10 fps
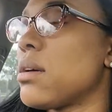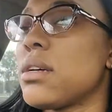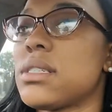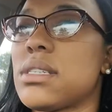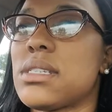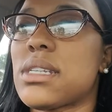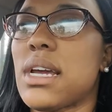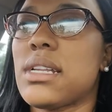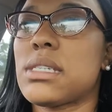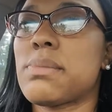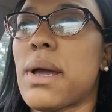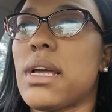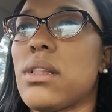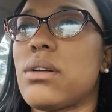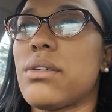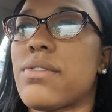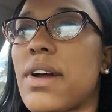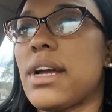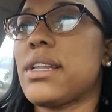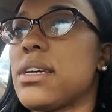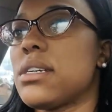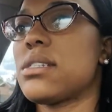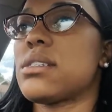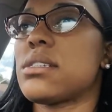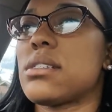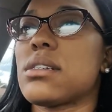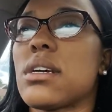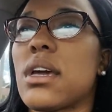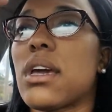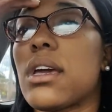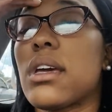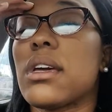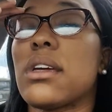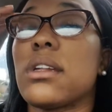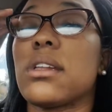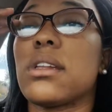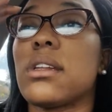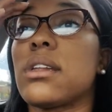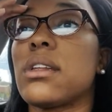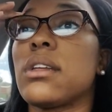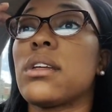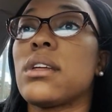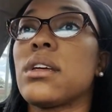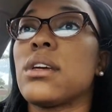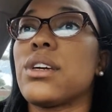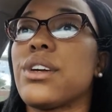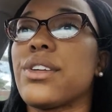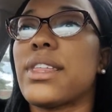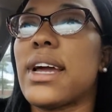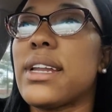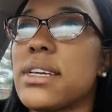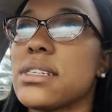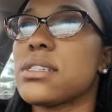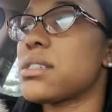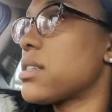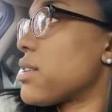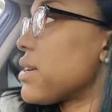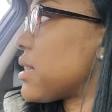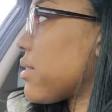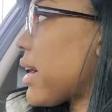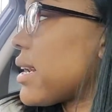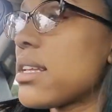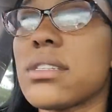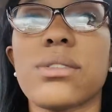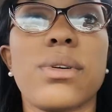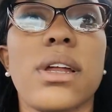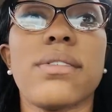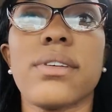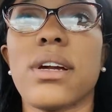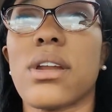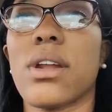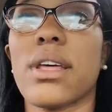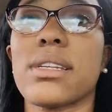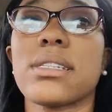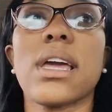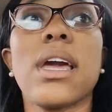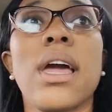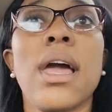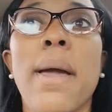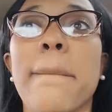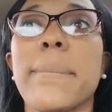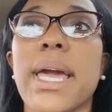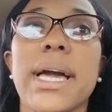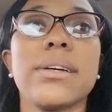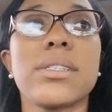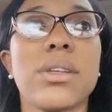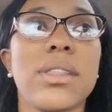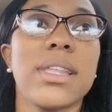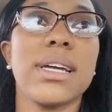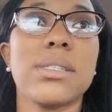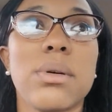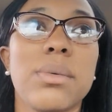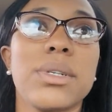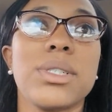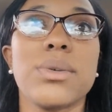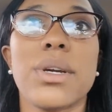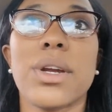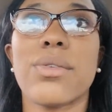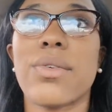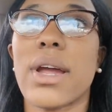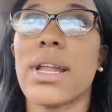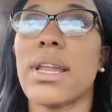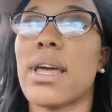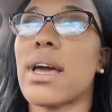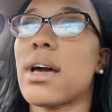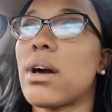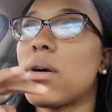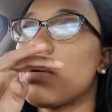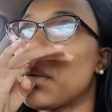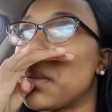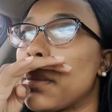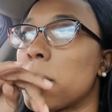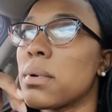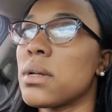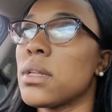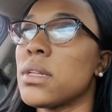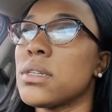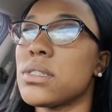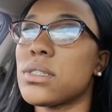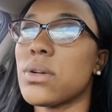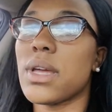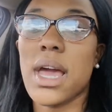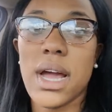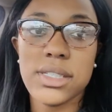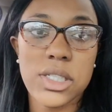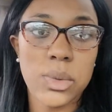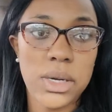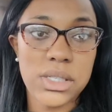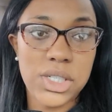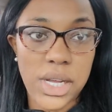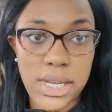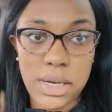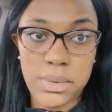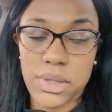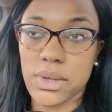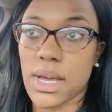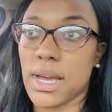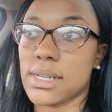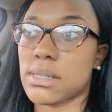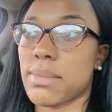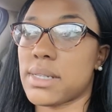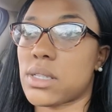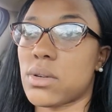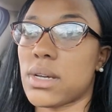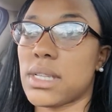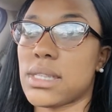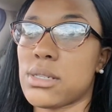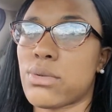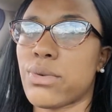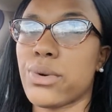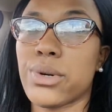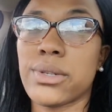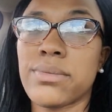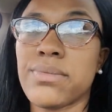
cystitis, pyelonephritis, and urethritis, whatever, I don't know how to say it. But yeah, so that's what we're doing right now. So yeah, I just wanted to check in with you guys. I'm about to go get this food.